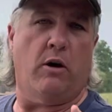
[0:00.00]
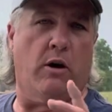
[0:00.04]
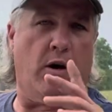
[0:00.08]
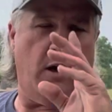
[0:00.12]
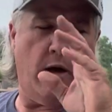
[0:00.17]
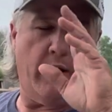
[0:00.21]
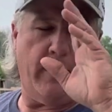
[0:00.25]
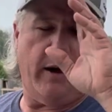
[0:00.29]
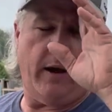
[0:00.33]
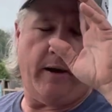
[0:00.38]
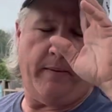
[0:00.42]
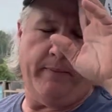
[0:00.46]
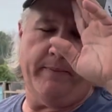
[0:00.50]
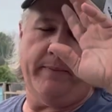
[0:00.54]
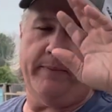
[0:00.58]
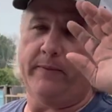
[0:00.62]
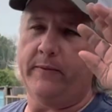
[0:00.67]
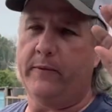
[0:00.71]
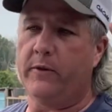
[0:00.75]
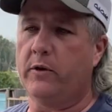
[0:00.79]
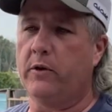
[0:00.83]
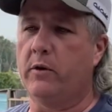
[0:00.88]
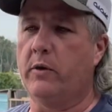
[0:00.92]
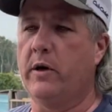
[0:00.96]
cut up.
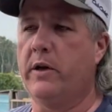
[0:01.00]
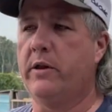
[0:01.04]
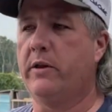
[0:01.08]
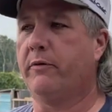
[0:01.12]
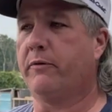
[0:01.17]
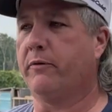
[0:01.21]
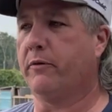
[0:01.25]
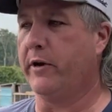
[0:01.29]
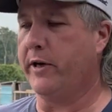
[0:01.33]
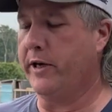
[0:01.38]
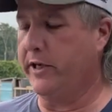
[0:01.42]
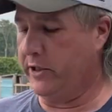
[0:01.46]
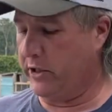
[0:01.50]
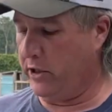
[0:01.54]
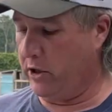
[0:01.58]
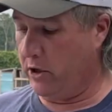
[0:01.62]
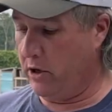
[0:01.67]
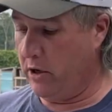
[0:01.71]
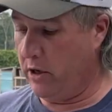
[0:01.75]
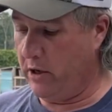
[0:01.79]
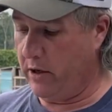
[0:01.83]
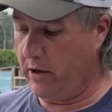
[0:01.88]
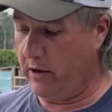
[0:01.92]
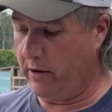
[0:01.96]
They're in the
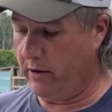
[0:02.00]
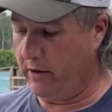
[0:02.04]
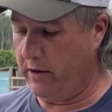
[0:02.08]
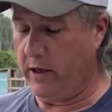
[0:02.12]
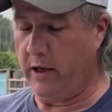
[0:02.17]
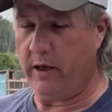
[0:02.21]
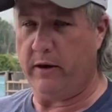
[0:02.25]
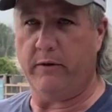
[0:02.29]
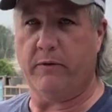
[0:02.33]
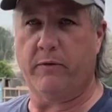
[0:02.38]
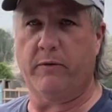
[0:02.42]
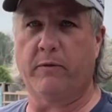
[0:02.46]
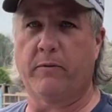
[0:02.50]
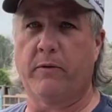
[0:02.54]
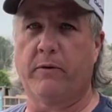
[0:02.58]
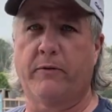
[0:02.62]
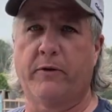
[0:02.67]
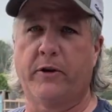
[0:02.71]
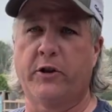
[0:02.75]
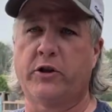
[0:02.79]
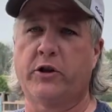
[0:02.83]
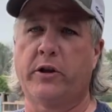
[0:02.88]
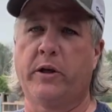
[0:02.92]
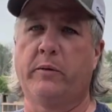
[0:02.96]
freezer. They've
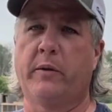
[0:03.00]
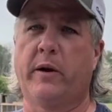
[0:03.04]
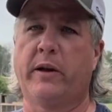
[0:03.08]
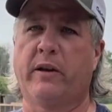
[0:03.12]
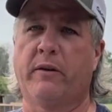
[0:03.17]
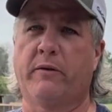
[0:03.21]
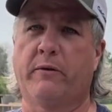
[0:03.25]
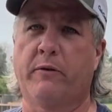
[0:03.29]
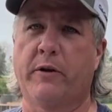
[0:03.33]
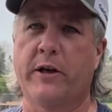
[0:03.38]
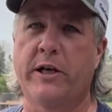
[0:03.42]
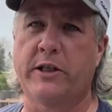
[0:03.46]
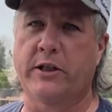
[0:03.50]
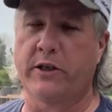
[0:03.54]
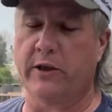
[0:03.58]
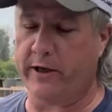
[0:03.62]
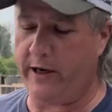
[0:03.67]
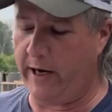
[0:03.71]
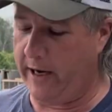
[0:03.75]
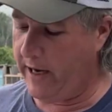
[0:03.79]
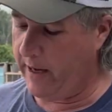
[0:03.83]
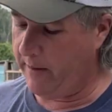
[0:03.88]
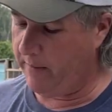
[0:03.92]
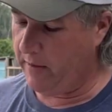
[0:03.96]
officially went to freezer
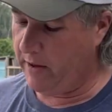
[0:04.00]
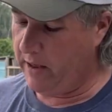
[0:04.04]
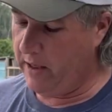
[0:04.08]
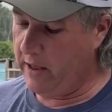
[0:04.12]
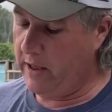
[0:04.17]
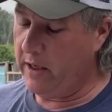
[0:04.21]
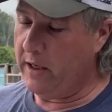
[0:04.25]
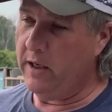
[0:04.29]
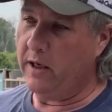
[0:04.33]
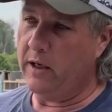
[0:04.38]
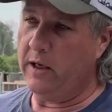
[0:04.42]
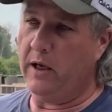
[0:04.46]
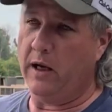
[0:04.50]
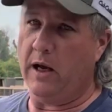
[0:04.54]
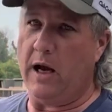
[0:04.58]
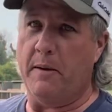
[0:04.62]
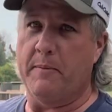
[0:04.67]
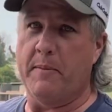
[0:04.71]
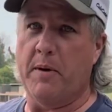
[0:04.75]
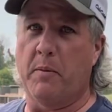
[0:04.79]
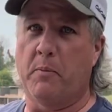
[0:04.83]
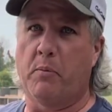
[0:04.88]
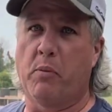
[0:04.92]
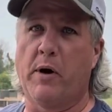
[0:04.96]
camp. I'm
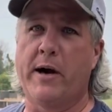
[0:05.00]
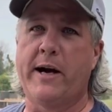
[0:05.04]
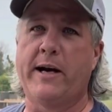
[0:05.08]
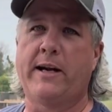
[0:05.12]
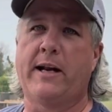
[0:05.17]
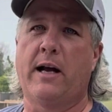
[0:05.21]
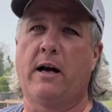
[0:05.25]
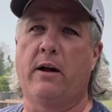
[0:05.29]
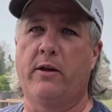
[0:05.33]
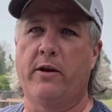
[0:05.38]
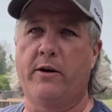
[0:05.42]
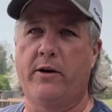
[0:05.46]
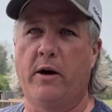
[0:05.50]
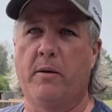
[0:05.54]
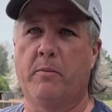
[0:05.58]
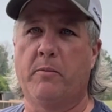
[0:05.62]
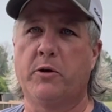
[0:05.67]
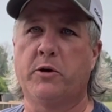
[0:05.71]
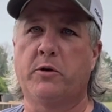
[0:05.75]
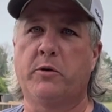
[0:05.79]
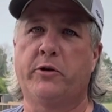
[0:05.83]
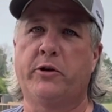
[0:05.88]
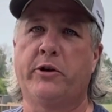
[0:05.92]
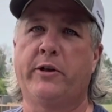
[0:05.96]
gonna break down the
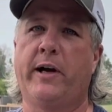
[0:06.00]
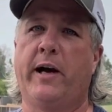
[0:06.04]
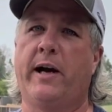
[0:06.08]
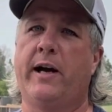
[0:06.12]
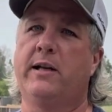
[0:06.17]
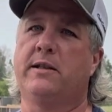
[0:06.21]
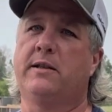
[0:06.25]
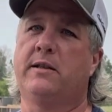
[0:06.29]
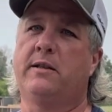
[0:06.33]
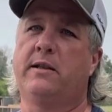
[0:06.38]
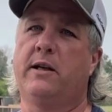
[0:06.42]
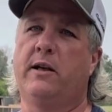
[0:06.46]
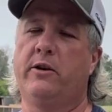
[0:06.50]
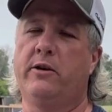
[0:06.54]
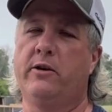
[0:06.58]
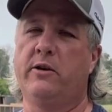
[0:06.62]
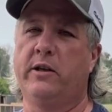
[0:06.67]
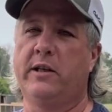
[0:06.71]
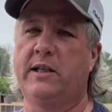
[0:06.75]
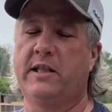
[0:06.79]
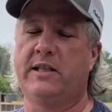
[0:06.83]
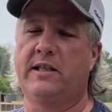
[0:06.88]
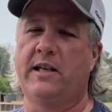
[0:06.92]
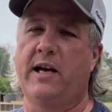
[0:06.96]
numbers with you guys and tell you
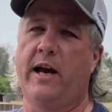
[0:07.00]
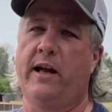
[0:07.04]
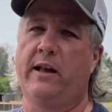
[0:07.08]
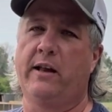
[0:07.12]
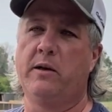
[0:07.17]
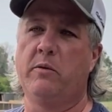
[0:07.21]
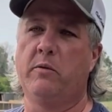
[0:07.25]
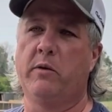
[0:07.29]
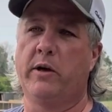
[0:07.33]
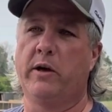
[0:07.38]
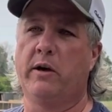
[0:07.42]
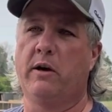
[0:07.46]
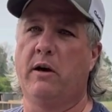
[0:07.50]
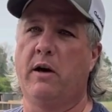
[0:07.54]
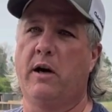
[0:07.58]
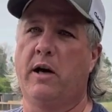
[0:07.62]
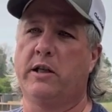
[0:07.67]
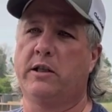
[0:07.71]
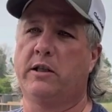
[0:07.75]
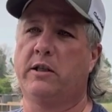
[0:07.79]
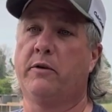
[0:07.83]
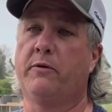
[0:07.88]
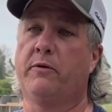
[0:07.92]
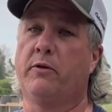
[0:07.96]
exactly what it
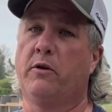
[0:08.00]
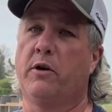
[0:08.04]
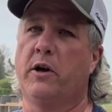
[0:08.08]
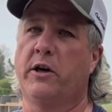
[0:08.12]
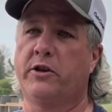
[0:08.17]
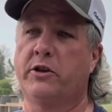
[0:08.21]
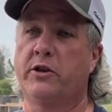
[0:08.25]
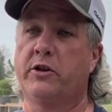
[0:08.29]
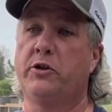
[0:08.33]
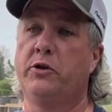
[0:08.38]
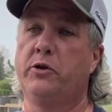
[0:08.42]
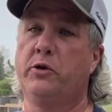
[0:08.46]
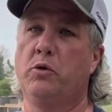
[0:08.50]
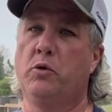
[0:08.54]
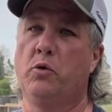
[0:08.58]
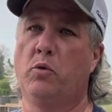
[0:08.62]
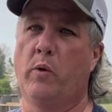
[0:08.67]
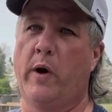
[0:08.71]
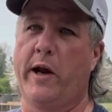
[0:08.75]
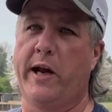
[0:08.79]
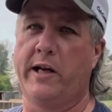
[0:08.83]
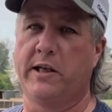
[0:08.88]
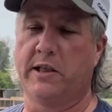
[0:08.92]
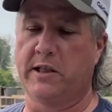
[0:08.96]
costs for us to
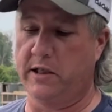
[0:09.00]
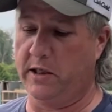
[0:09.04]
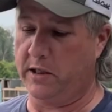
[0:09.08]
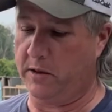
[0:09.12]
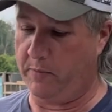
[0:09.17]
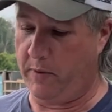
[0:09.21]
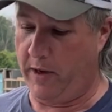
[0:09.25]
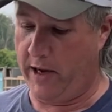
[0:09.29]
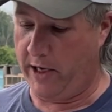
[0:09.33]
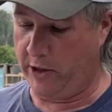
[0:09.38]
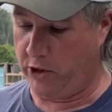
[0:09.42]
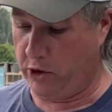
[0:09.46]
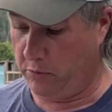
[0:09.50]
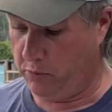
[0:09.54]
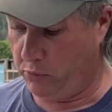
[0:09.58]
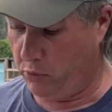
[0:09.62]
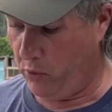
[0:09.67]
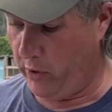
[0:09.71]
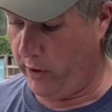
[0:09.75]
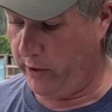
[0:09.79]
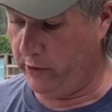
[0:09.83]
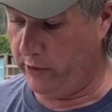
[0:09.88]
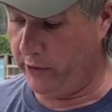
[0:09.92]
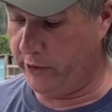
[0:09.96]
raise this batch of
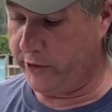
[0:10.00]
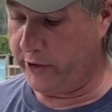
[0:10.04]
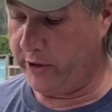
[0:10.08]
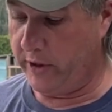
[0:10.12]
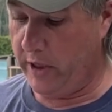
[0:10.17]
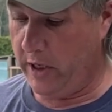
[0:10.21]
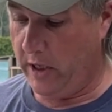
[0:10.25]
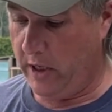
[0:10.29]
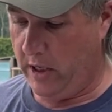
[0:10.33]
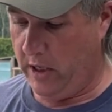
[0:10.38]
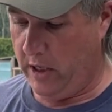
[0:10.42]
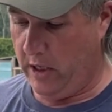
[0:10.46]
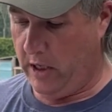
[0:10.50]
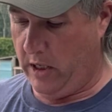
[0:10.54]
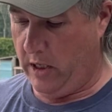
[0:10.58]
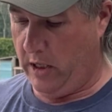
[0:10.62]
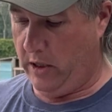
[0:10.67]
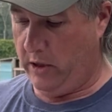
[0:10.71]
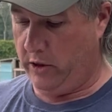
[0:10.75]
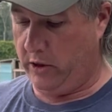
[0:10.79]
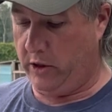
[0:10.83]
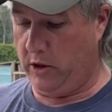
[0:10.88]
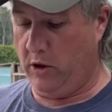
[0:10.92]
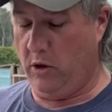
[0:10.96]
broilers.
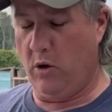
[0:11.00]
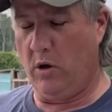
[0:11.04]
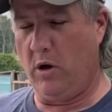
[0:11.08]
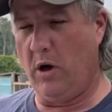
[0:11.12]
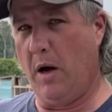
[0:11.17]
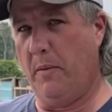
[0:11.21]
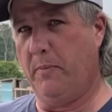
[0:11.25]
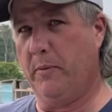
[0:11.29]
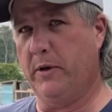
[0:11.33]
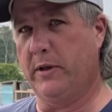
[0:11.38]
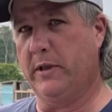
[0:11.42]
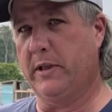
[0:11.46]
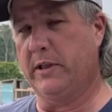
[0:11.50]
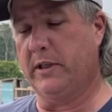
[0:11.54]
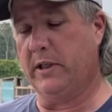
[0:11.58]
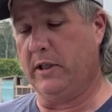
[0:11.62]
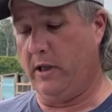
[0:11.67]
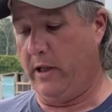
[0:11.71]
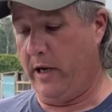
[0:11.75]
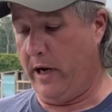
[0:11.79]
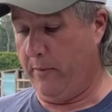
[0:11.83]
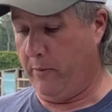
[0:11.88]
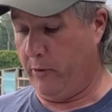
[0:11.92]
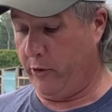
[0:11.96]
So a couple
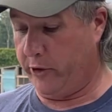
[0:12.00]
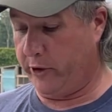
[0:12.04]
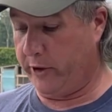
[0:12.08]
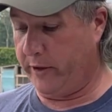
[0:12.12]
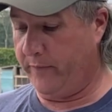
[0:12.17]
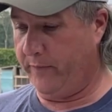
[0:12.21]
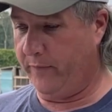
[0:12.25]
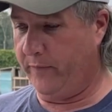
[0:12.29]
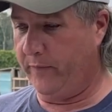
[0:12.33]
disclaimers.